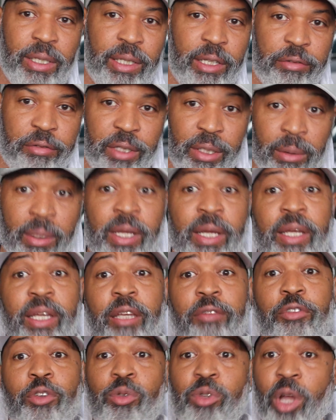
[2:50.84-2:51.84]
lifting.
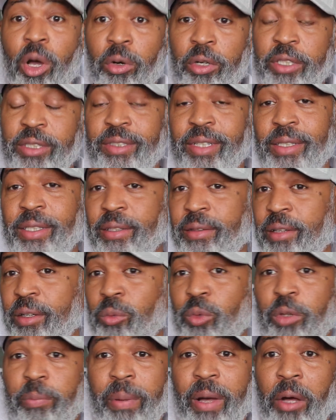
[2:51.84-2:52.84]
If you notice anything
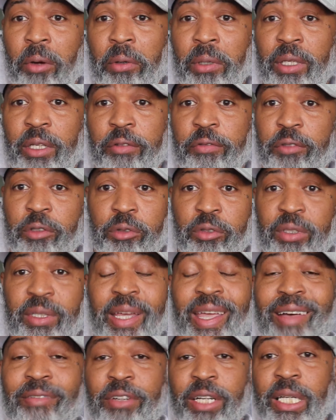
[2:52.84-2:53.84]
with power lifters,
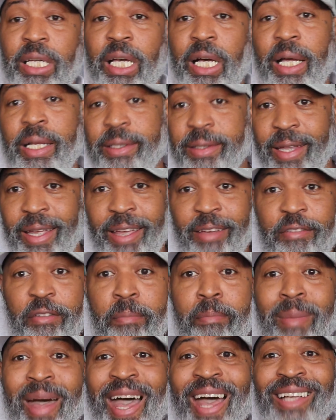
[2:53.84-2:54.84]
they have a gut. They have a
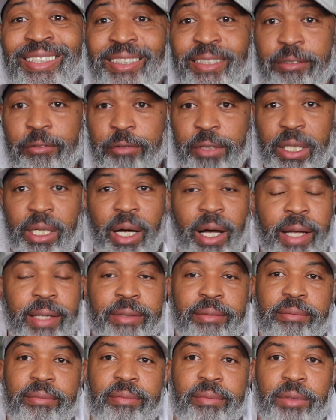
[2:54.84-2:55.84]
massive
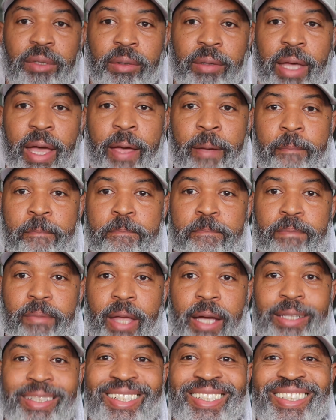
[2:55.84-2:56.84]
gut, okay?
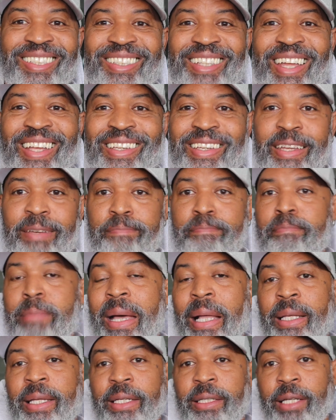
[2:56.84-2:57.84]
A distended
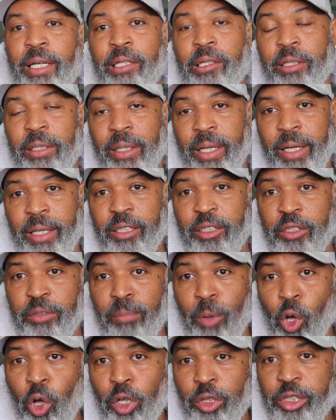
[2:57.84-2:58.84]
belly. They look like a
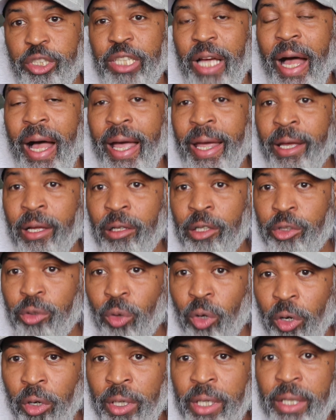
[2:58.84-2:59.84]
small child
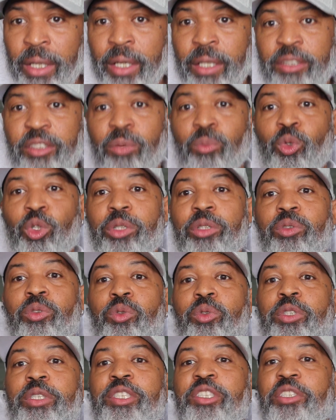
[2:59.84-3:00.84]
or someone
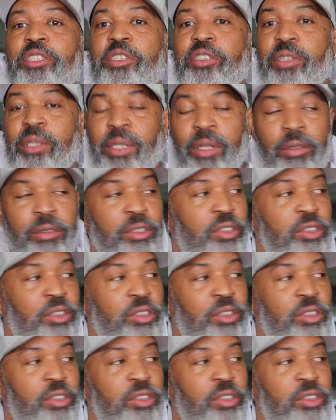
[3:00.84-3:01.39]
who is on